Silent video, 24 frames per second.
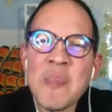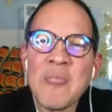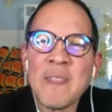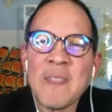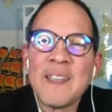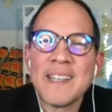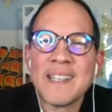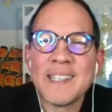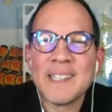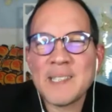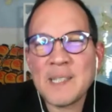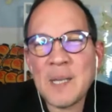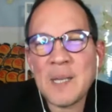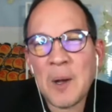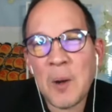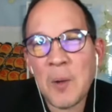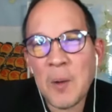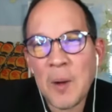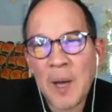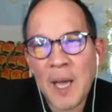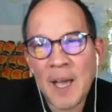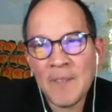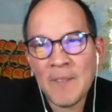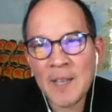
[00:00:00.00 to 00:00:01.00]
So
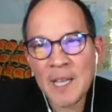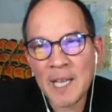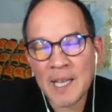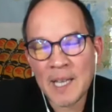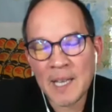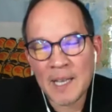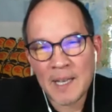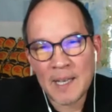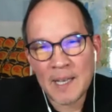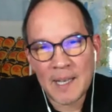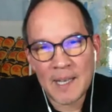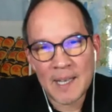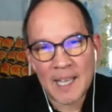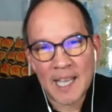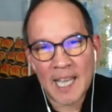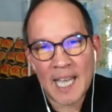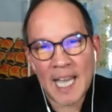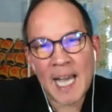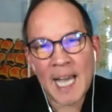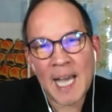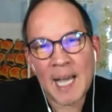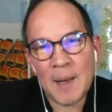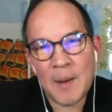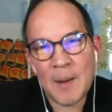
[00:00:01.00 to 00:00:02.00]
having a
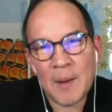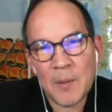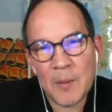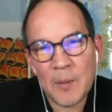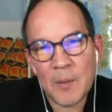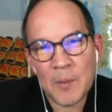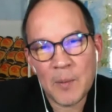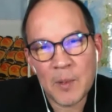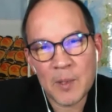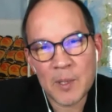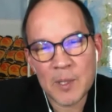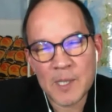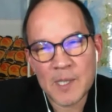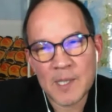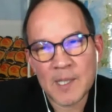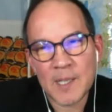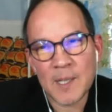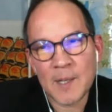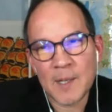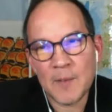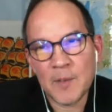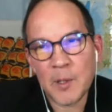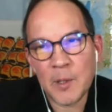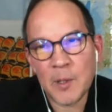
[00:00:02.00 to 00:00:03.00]
cat was
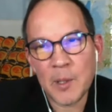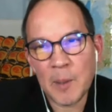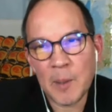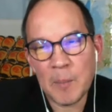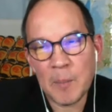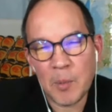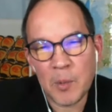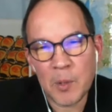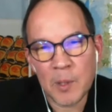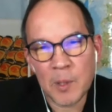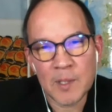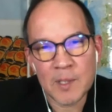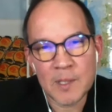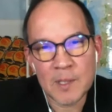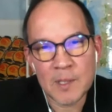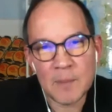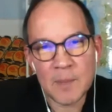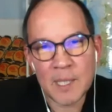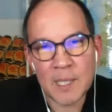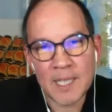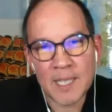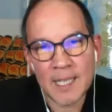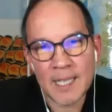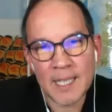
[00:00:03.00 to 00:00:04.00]
very important to
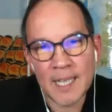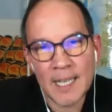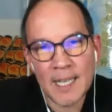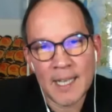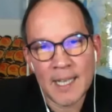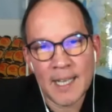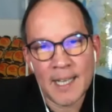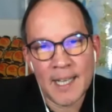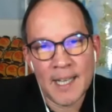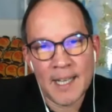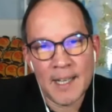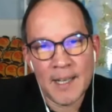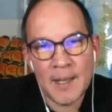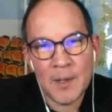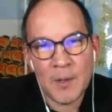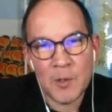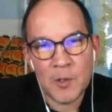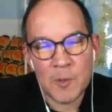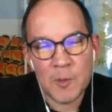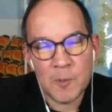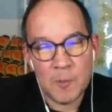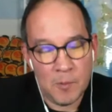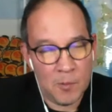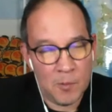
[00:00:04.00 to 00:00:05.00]
me. It
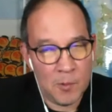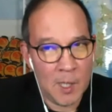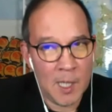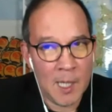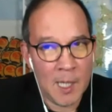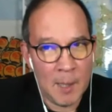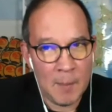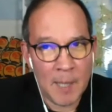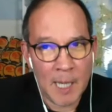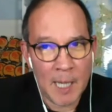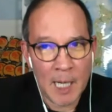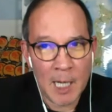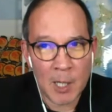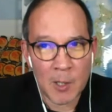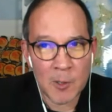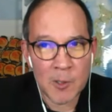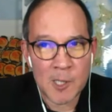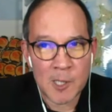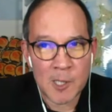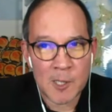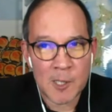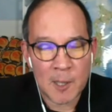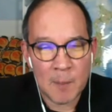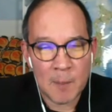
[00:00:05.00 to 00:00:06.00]
was really my
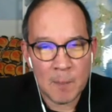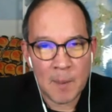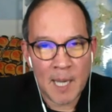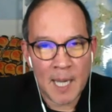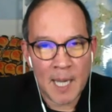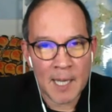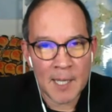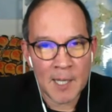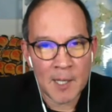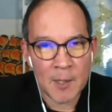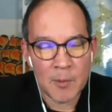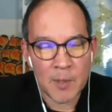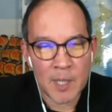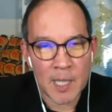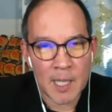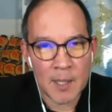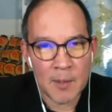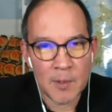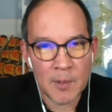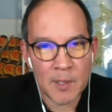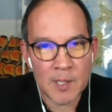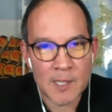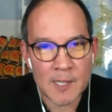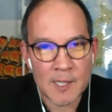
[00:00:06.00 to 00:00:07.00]
closest companion when I
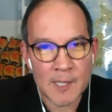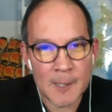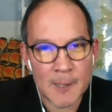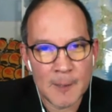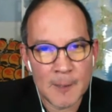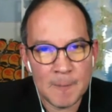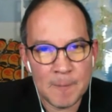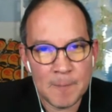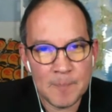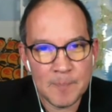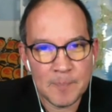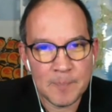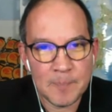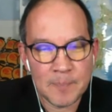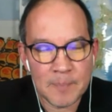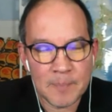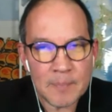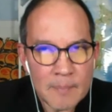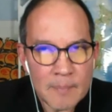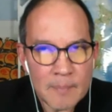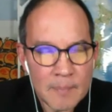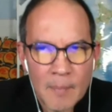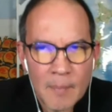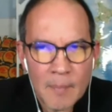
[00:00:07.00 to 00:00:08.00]
was
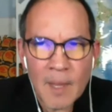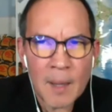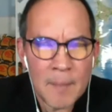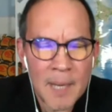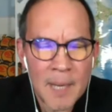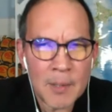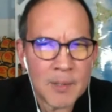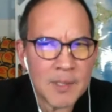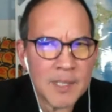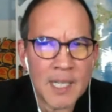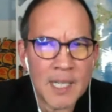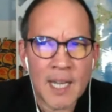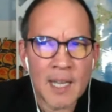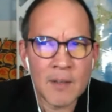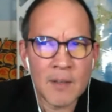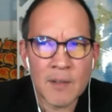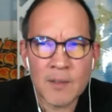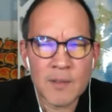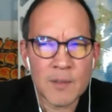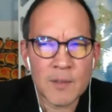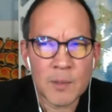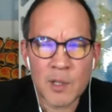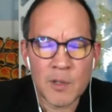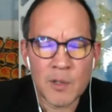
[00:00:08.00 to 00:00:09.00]
about 10 or
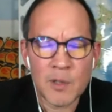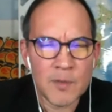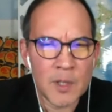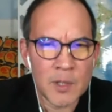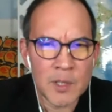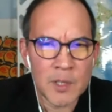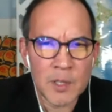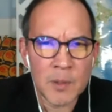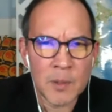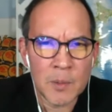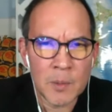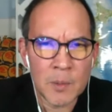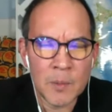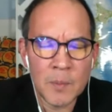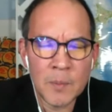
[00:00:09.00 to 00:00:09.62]
12 years old.